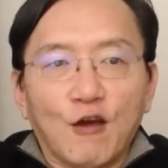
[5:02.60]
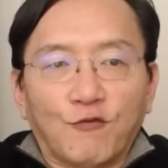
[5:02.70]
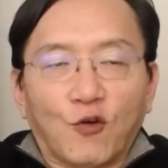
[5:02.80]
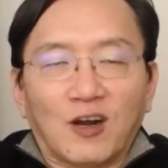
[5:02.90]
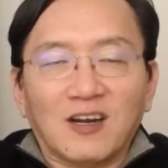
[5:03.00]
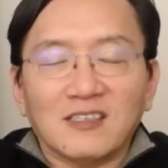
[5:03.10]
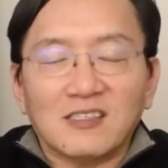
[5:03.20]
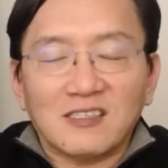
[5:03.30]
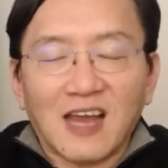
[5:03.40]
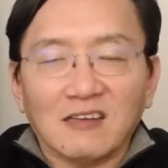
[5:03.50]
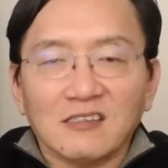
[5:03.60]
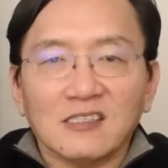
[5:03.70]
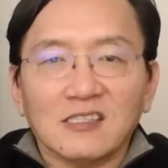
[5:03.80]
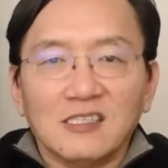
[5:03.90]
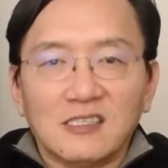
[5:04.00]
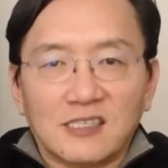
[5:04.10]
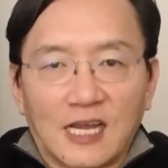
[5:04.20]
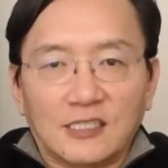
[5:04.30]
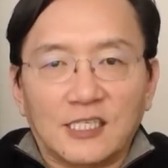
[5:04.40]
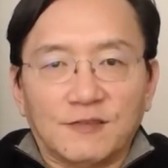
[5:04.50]
for sales
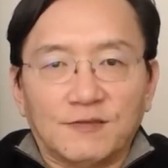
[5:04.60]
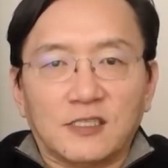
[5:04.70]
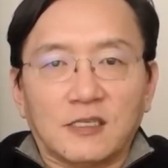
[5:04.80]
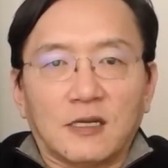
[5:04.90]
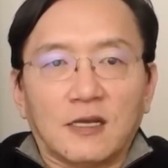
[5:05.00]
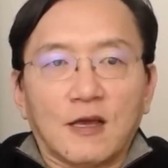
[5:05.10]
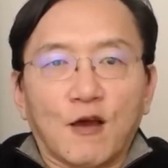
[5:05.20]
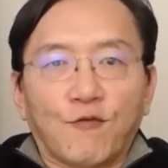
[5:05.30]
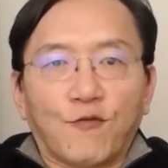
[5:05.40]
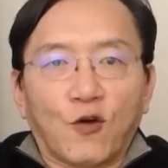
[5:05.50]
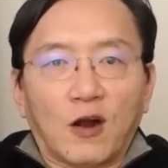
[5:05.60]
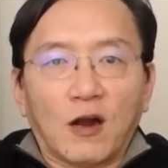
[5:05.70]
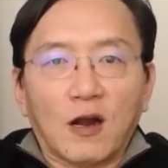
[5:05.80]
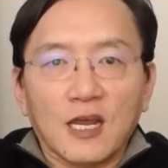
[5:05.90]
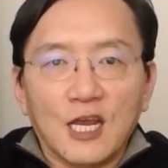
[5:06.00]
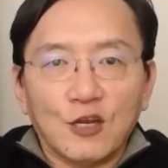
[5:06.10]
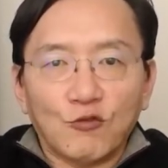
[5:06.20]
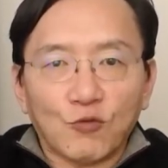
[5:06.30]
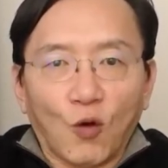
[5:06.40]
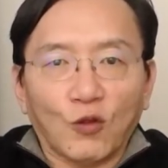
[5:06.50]
incentives for
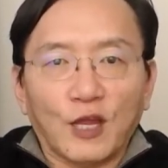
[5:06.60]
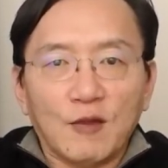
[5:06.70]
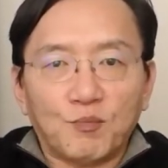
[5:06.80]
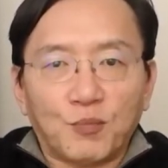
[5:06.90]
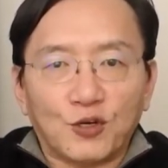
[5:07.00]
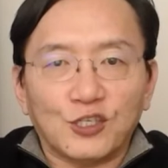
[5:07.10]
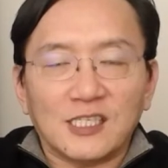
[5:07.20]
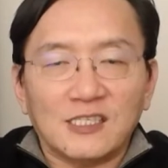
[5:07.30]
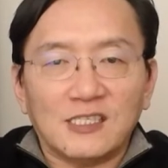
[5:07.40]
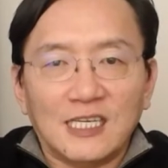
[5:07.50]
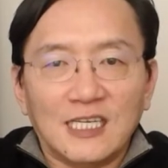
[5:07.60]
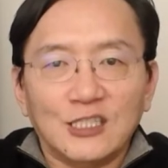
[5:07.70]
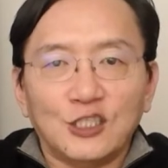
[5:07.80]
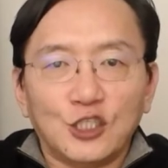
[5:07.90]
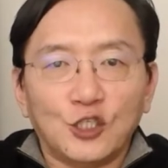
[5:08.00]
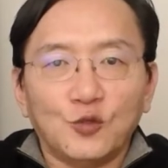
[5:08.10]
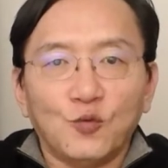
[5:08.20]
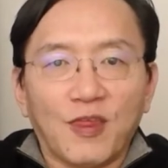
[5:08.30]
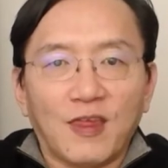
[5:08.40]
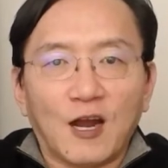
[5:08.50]
enrolling persons
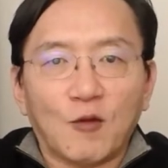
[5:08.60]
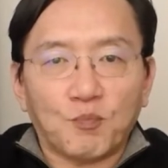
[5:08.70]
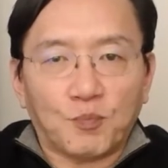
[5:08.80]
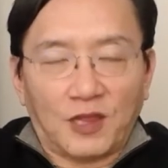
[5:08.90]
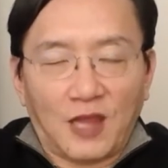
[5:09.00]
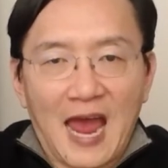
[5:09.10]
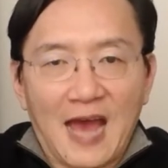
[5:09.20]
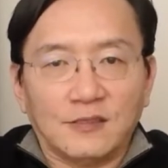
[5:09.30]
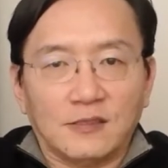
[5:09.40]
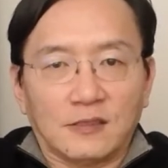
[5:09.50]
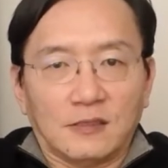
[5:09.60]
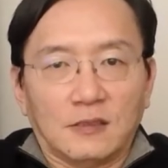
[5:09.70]
into their plans